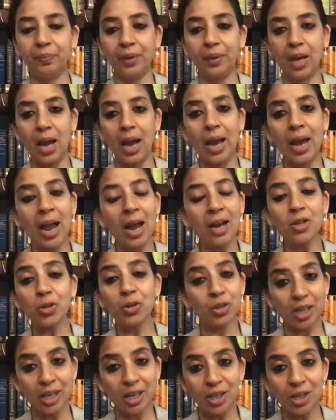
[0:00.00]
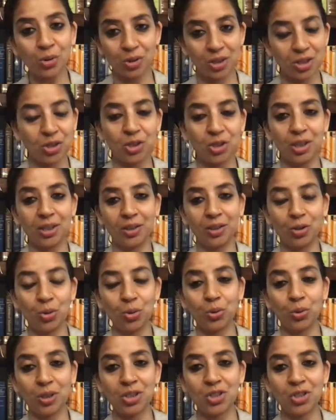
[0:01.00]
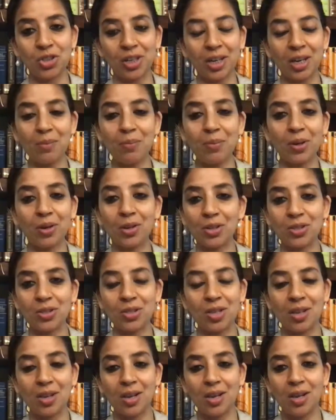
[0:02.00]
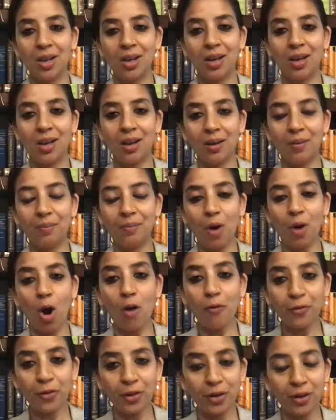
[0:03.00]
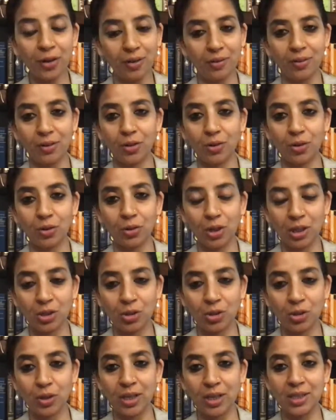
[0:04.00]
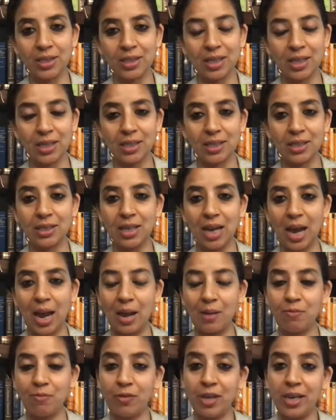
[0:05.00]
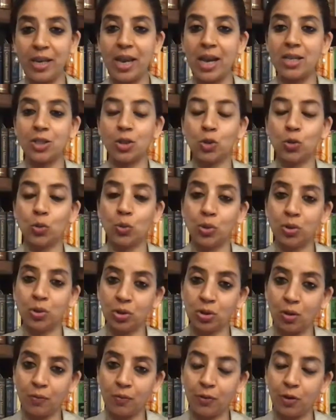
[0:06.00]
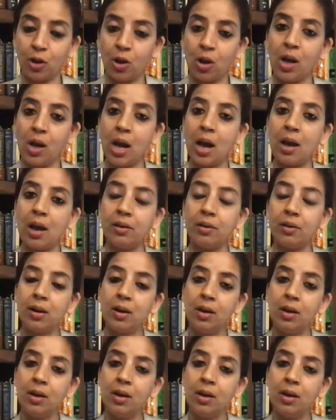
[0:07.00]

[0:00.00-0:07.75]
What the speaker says: I had to take you through this journey because often, in today's date and time, we as students of law are